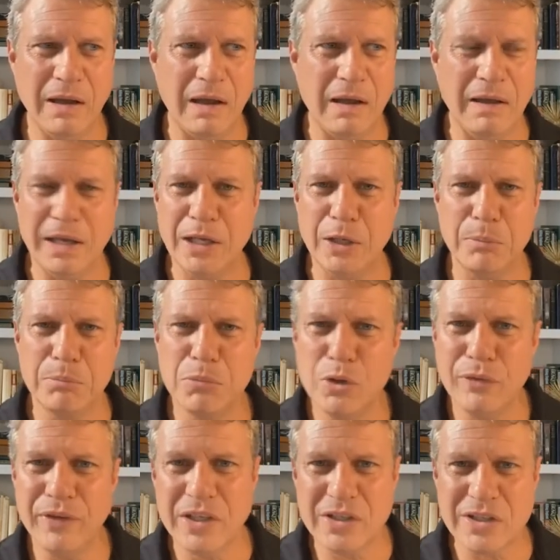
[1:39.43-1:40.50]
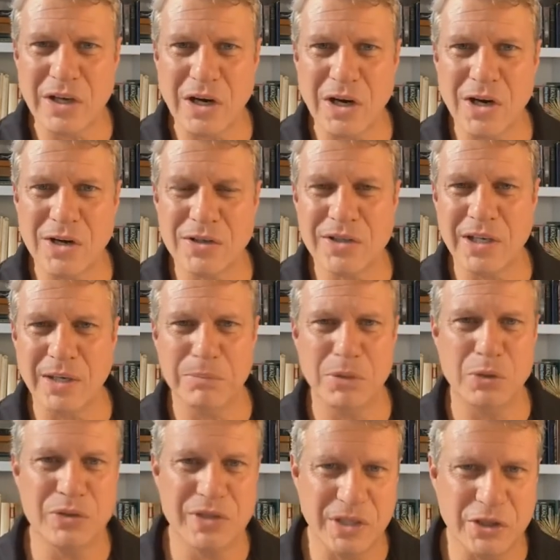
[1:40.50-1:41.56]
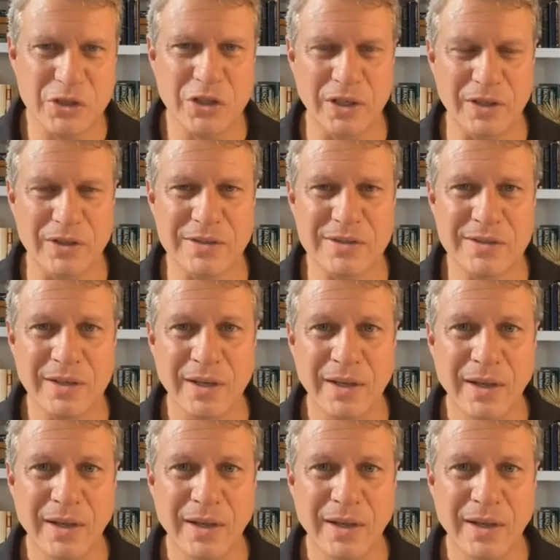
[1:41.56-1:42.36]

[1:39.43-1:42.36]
uh, you know movie stars and musicians